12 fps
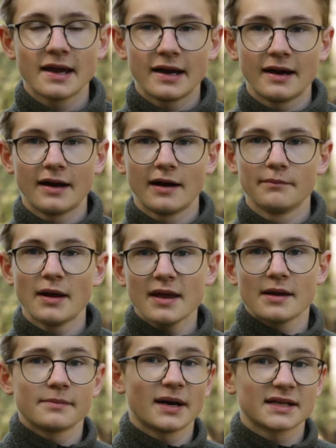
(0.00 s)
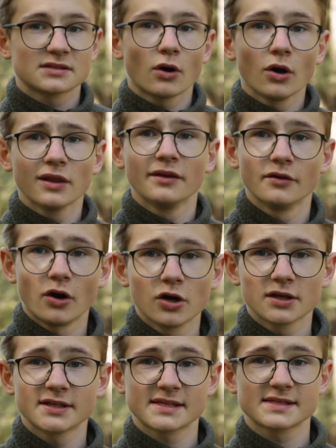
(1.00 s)
but all in
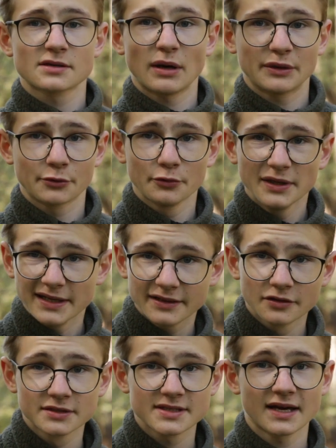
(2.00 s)
all that's quite really good.